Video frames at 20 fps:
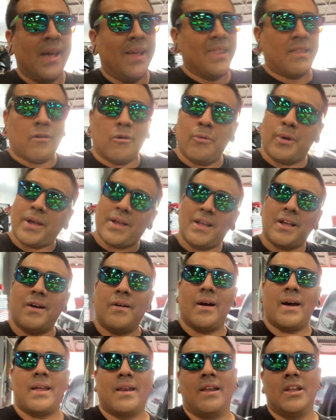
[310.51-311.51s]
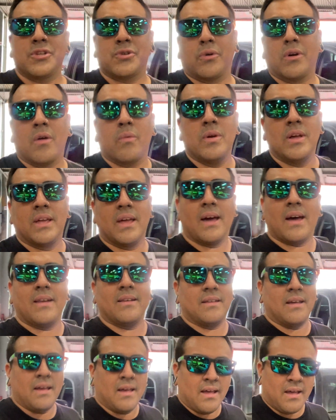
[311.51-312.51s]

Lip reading: That way we can go ahead and enjoy our weekend